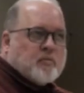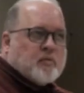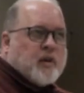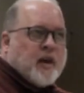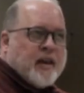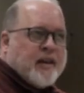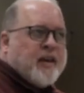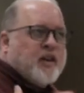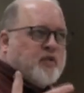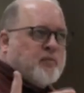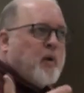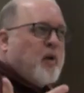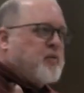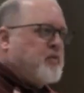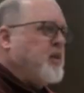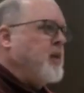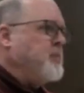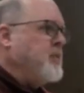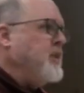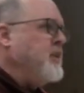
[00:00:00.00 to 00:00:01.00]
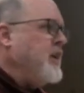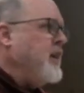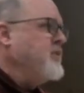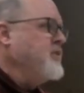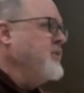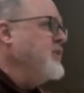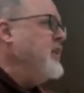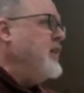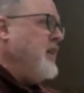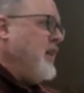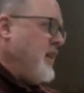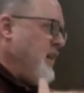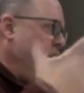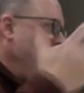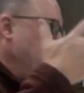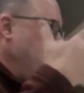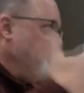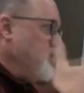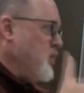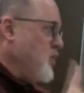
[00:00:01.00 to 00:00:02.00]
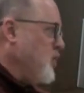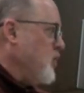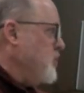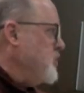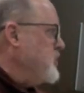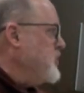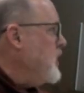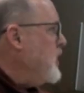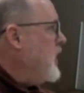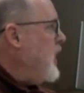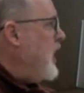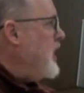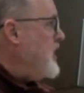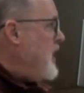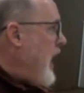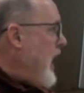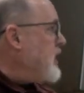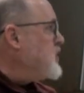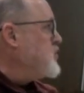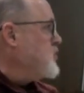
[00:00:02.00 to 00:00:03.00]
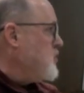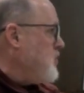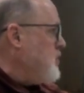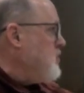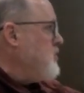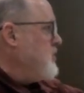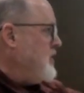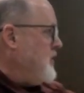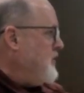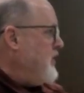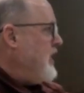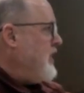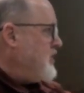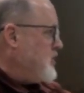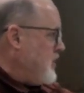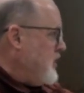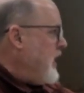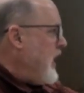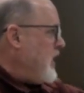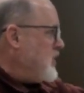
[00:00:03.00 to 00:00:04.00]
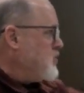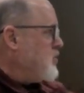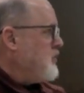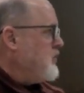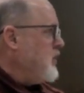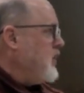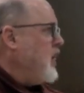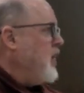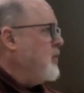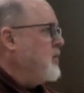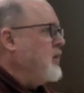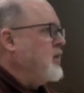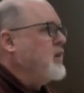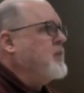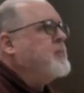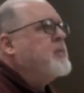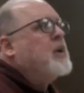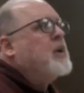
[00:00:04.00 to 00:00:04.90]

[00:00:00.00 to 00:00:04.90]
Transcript: it gets both something that's, in his terms, a natural event, a natural phenomena,